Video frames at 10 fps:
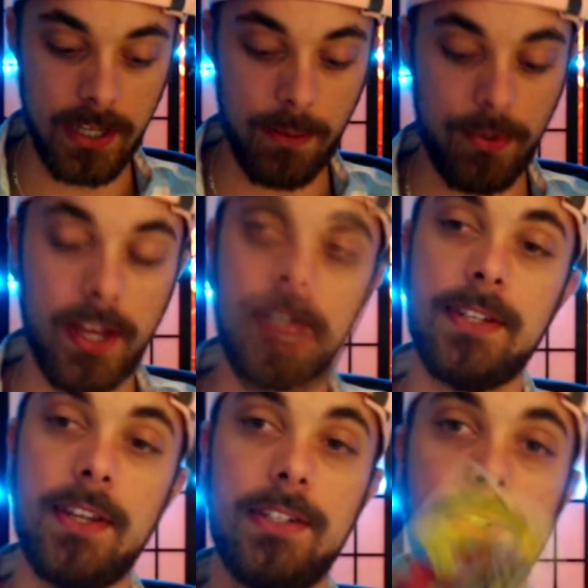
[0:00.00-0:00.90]
place,
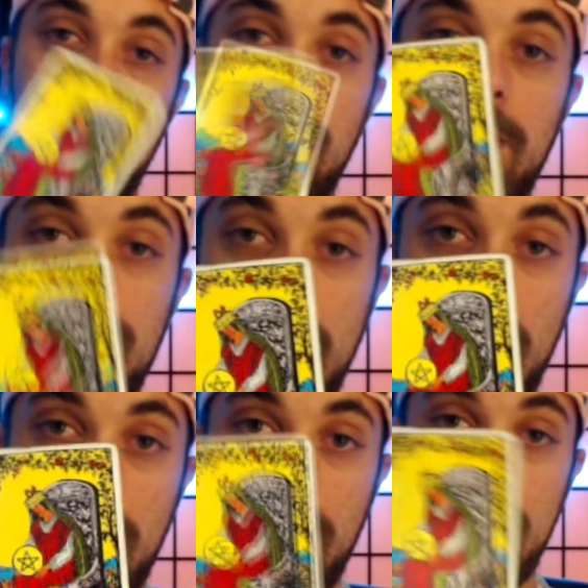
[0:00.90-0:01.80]
and it's letting you
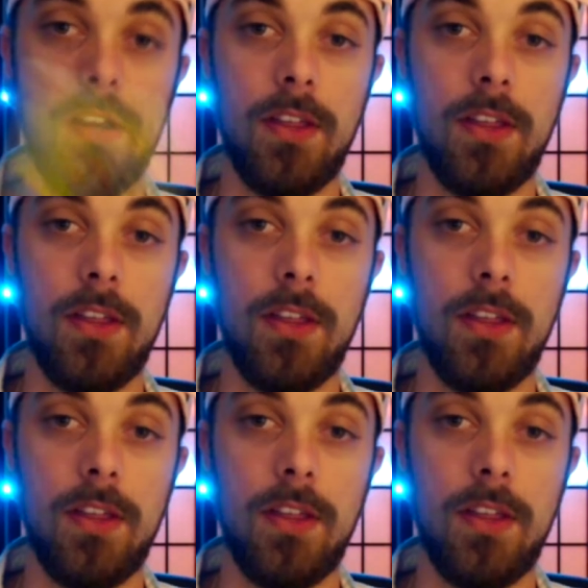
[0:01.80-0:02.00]
know